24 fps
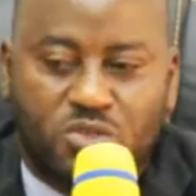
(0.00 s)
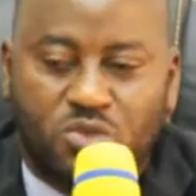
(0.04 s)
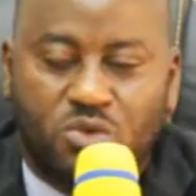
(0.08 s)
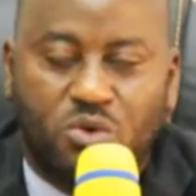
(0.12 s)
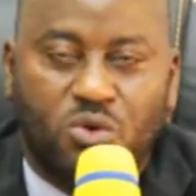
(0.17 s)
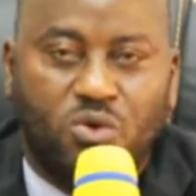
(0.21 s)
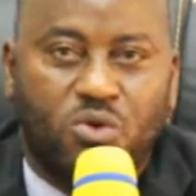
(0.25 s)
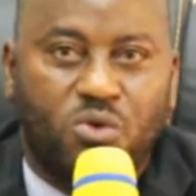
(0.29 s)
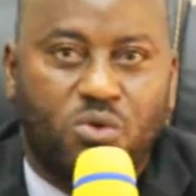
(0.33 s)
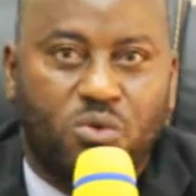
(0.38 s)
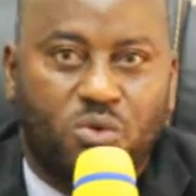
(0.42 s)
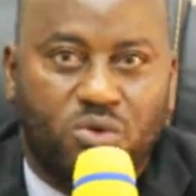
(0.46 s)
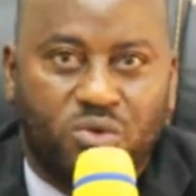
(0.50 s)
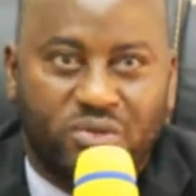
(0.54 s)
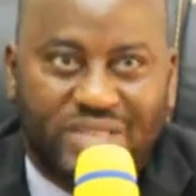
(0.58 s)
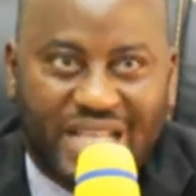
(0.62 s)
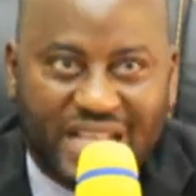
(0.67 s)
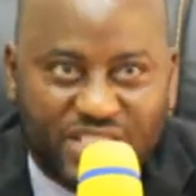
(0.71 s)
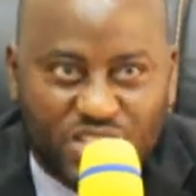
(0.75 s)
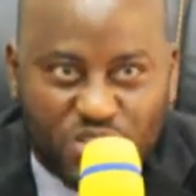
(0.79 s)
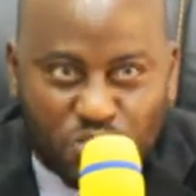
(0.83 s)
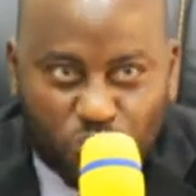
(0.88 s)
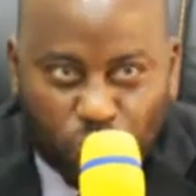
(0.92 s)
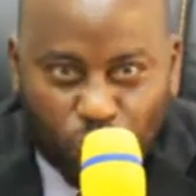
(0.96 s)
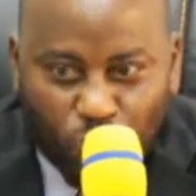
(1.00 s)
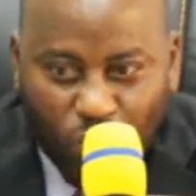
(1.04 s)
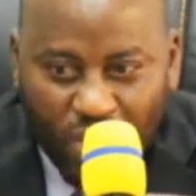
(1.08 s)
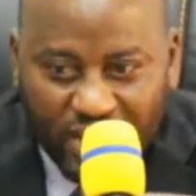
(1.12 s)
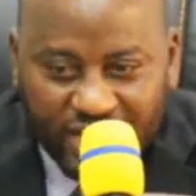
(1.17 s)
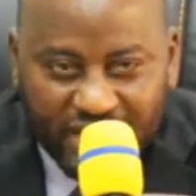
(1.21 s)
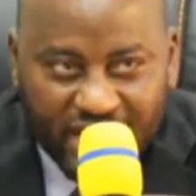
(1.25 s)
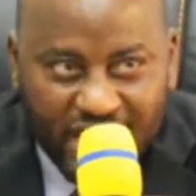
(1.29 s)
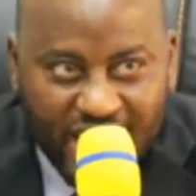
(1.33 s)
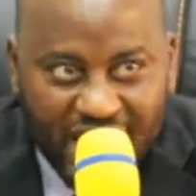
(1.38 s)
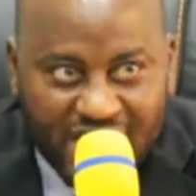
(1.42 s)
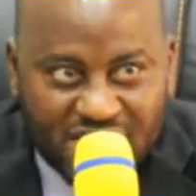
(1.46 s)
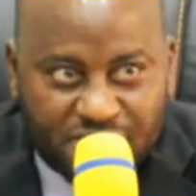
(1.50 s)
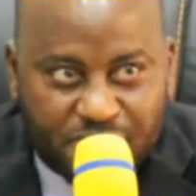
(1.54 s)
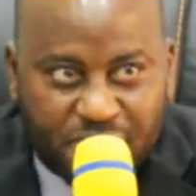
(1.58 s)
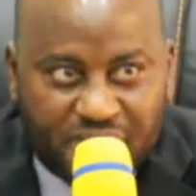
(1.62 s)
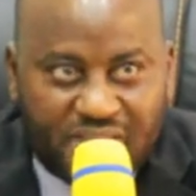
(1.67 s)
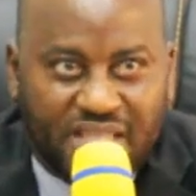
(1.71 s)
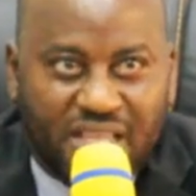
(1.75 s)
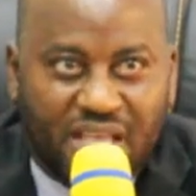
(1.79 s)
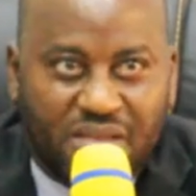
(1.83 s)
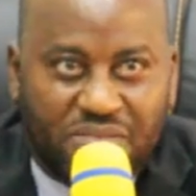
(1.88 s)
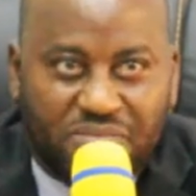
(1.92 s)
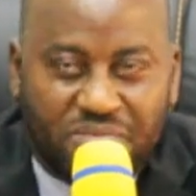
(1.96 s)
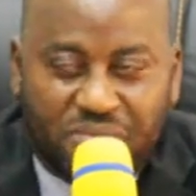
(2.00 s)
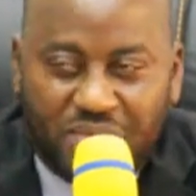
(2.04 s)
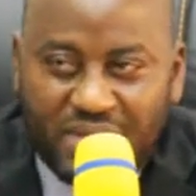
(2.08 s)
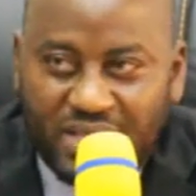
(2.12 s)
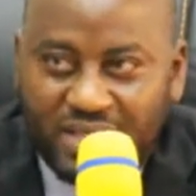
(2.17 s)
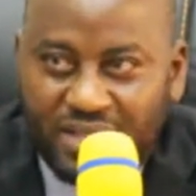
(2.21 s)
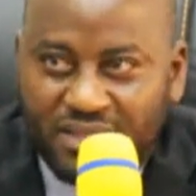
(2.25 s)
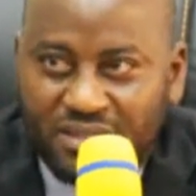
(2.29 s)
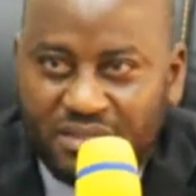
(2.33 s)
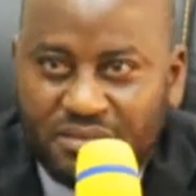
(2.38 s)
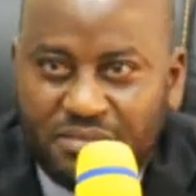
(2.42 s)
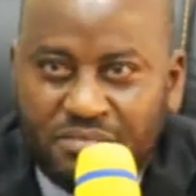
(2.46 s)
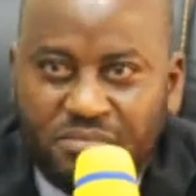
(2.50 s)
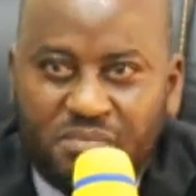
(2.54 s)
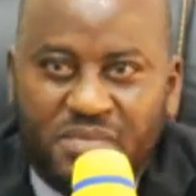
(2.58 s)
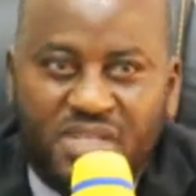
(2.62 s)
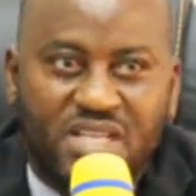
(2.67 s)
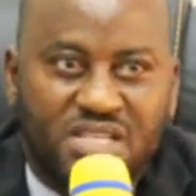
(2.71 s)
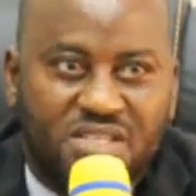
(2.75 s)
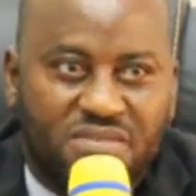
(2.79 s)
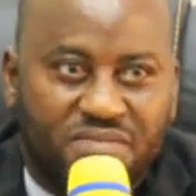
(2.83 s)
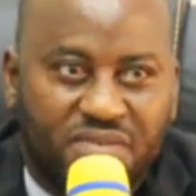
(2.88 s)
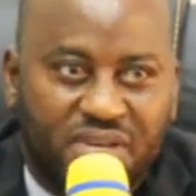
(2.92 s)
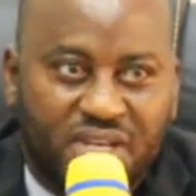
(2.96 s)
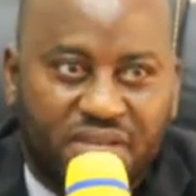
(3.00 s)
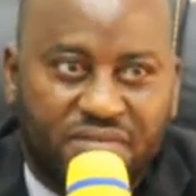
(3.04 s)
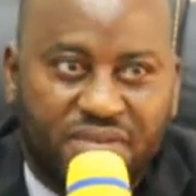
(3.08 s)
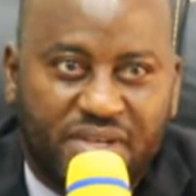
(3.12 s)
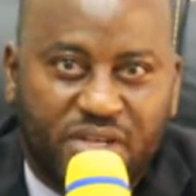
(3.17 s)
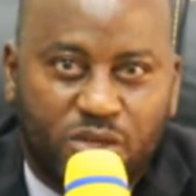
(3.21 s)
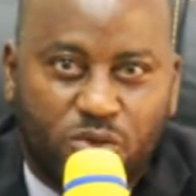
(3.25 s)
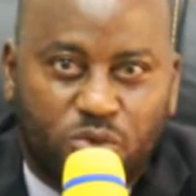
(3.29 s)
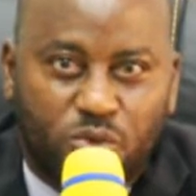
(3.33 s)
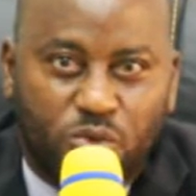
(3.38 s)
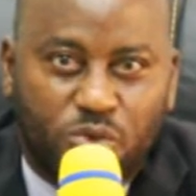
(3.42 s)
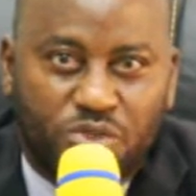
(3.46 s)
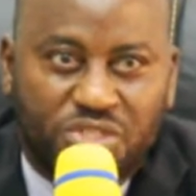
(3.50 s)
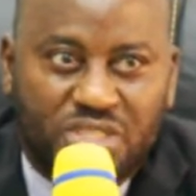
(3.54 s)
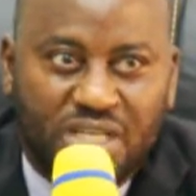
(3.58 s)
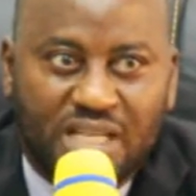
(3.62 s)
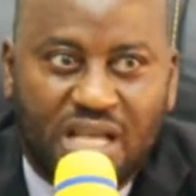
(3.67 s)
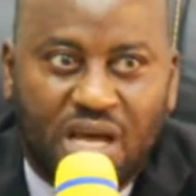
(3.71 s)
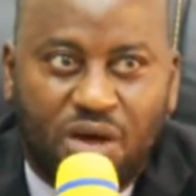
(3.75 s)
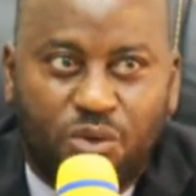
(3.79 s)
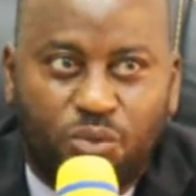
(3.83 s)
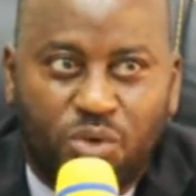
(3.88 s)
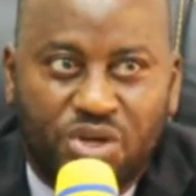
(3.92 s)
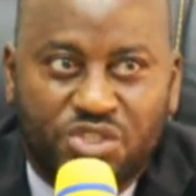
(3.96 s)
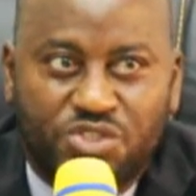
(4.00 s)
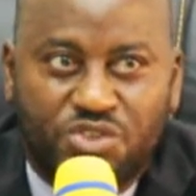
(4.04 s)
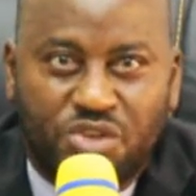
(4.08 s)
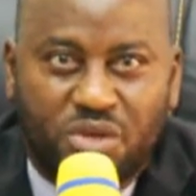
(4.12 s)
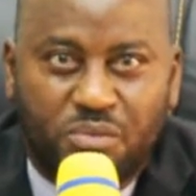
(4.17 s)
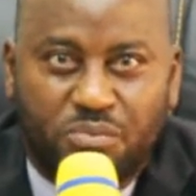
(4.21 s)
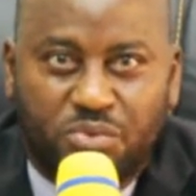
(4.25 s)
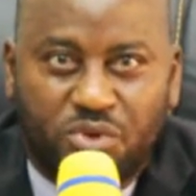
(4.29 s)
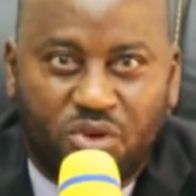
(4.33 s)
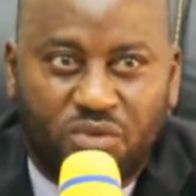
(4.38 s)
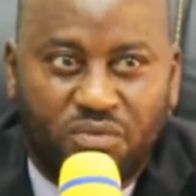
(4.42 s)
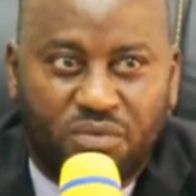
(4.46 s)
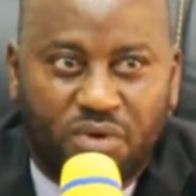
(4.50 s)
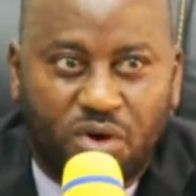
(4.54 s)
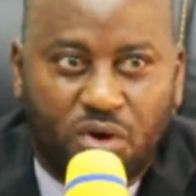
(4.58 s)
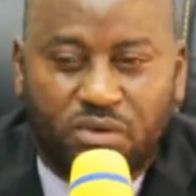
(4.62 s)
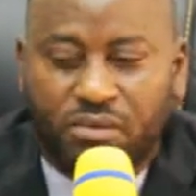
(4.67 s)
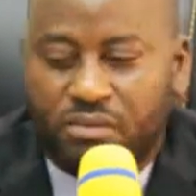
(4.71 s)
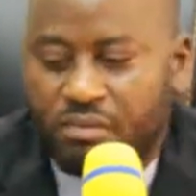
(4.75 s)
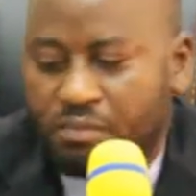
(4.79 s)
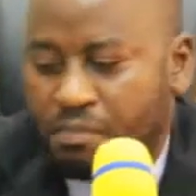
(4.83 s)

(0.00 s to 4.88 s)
So that is one aspect that I feel is very, very crucial that I want to improve.